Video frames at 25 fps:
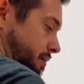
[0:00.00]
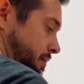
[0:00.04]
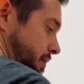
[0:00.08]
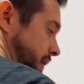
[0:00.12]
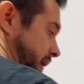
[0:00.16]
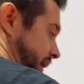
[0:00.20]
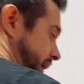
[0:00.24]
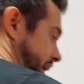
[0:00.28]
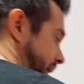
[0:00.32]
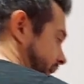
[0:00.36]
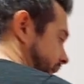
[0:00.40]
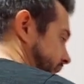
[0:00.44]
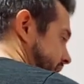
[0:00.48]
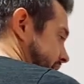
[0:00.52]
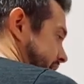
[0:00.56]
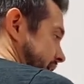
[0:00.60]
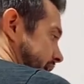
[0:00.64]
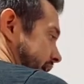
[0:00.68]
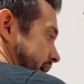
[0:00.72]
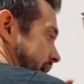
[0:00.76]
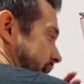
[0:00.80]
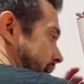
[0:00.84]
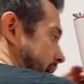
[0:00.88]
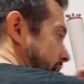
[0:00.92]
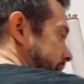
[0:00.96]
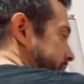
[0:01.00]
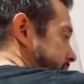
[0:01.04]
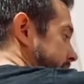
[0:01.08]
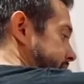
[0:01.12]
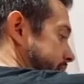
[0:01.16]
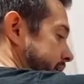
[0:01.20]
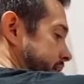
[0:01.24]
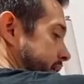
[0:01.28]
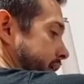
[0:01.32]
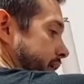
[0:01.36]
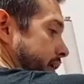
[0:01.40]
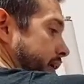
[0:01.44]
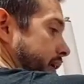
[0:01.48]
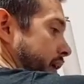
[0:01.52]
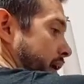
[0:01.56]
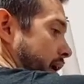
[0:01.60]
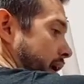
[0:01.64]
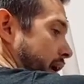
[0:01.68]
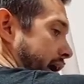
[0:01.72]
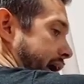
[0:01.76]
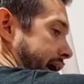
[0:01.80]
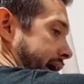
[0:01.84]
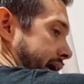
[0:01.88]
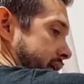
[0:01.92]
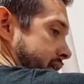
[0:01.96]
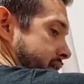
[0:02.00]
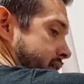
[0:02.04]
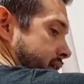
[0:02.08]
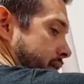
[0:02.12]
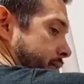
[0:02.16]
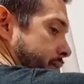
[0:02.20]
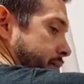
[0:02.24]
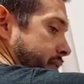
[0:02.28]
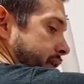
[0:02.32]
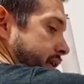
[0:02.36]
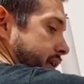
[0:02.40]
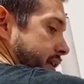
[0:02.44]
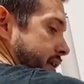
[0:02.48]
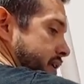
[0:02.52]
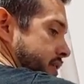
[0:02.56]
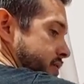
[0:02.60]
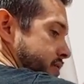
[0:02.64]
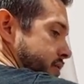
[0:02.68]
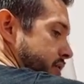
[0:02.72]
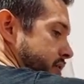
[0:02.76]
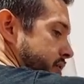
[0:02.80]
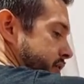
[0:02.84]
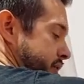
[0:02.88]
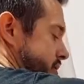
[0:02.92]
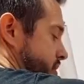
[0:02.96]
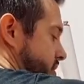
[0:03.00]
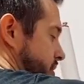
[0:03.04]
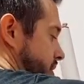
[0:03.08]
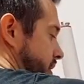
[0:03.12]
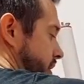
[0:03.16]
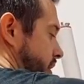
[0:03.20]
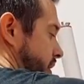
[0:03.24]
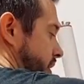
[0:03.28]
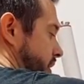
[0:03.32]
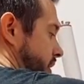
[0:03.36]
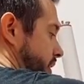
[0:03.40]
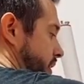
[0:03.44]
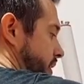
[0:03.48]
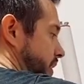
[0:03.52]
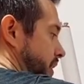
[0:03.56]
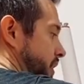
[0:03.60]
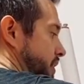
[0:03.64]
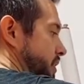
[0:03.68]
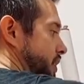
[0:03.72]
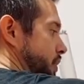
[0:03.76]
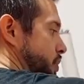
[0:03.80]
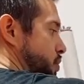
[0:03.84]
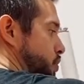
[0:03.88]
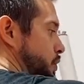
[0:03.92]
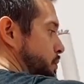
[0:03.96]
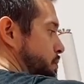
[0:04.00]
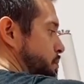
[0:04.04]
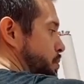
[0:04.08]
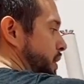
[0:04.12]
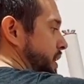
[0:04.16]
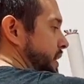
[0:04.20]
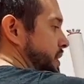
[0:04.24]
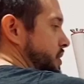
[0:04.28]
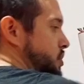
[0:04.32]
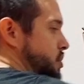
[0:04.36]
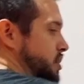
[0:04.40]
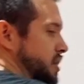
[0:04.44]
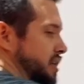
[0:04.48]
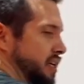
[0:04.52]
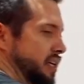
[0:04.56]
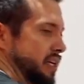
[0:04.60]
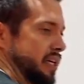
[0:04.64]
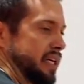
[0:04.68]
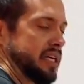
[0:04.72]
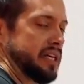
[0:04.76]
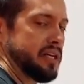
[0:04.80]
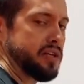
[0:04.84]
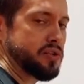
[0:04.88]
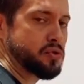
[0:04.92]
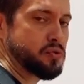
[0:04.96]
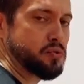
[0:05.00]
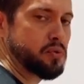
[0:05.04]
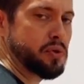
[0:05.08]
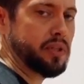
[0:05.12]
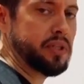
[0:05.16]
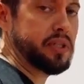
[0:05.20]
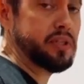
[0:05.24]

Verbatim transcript: kick and then hands up. So this uh, initial bridge is really